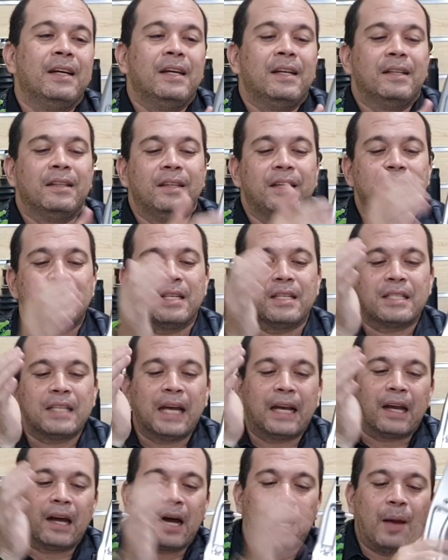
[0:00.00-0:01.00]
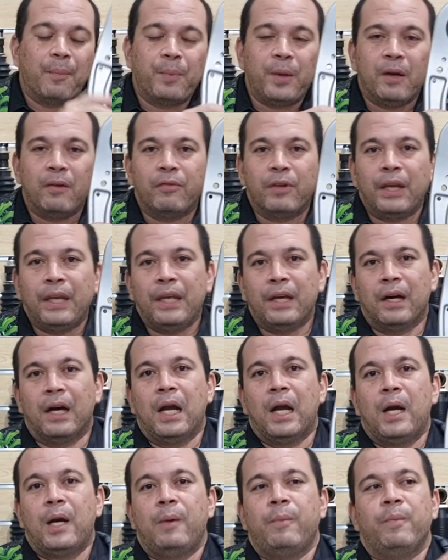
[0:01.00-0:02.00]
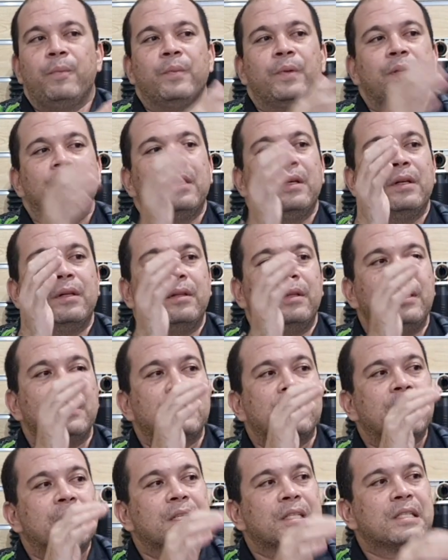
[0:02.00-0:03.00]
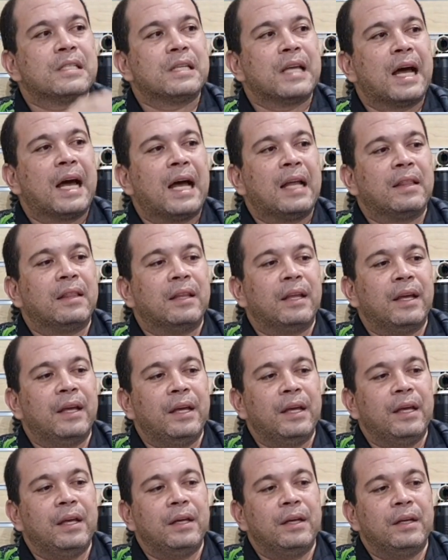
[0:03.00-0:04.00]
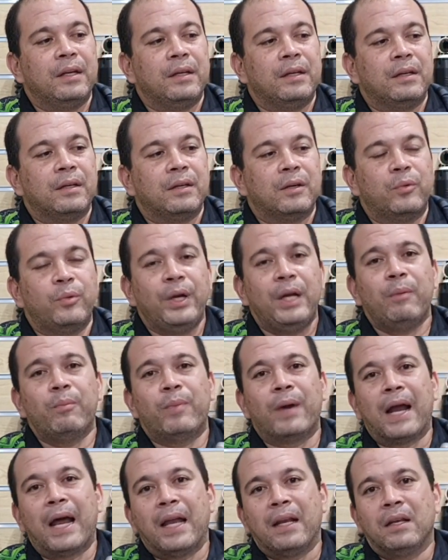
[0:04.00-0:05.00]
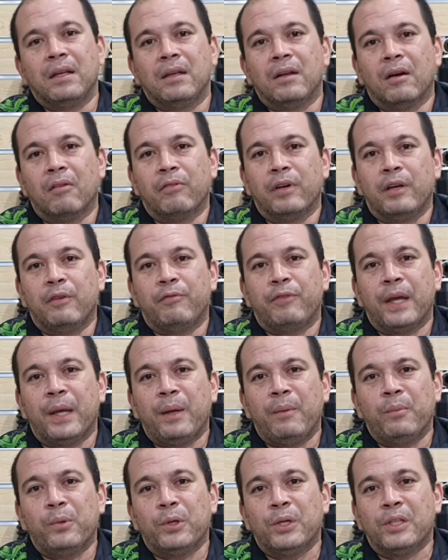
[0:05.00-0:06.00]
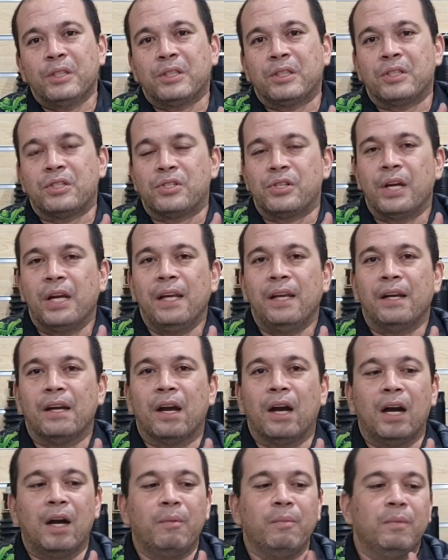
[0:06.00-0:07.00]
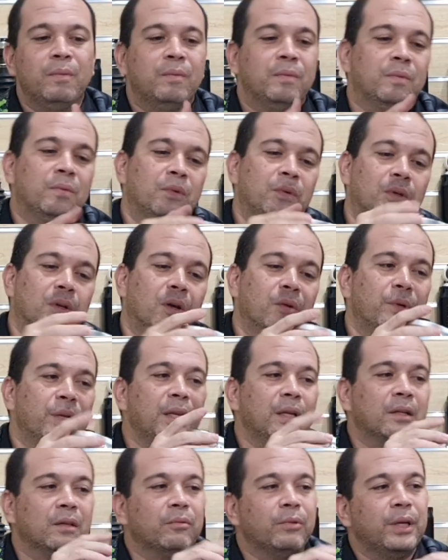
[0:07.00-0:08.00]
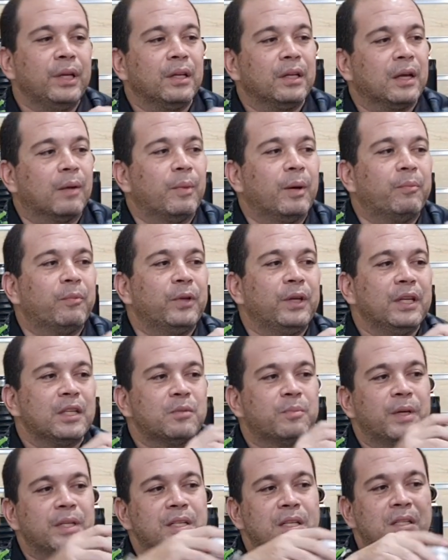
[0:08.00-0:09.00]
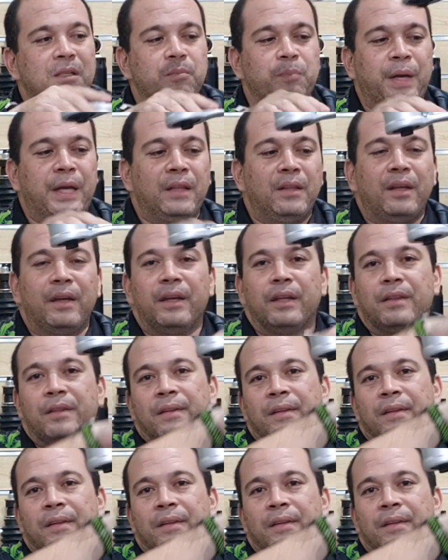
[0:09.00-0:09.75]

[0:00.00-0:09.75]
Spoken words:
This is not a copy of any arm. This is not a rebrand of a famous Australian arm. No, we didn't come up with this by just painting it